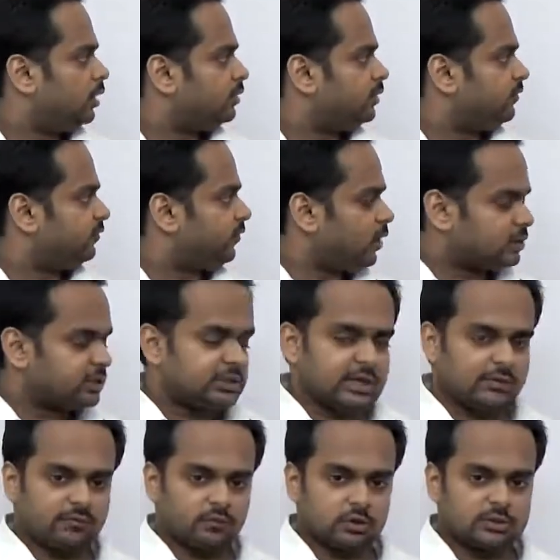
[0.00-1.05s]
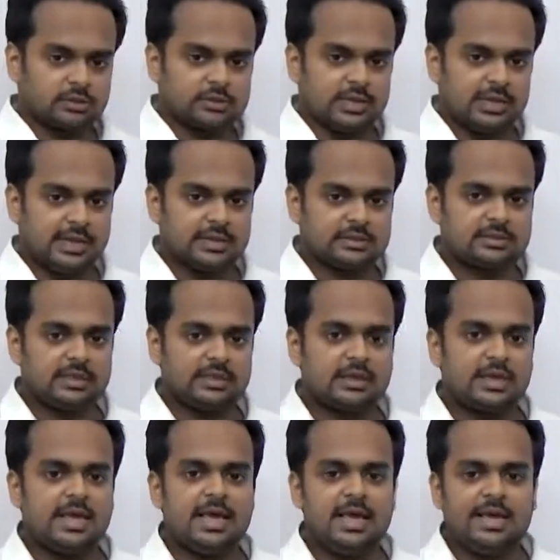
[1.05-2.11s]
The first difference is that
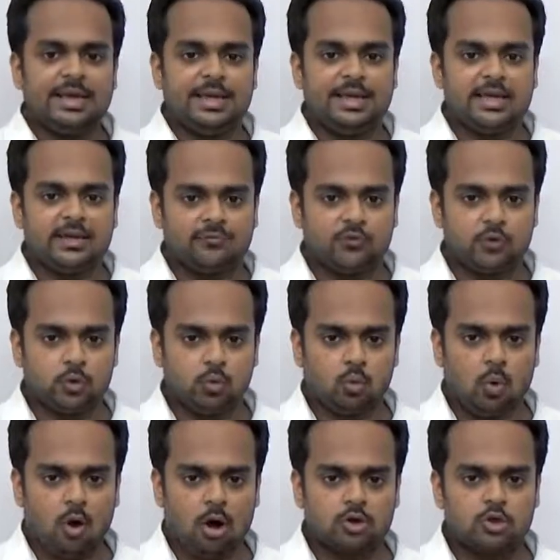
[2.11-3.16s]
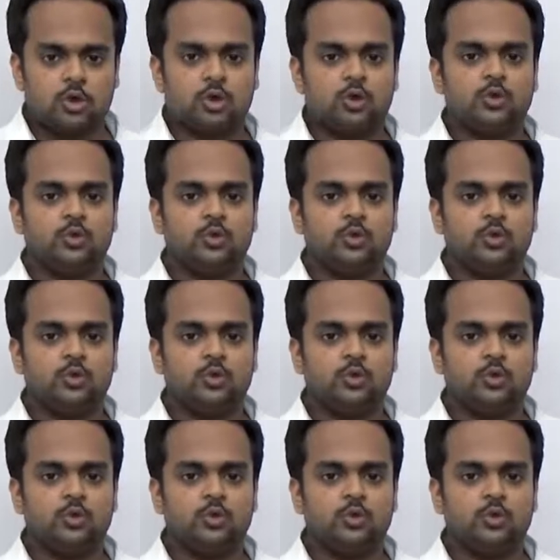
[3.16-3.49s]
if you want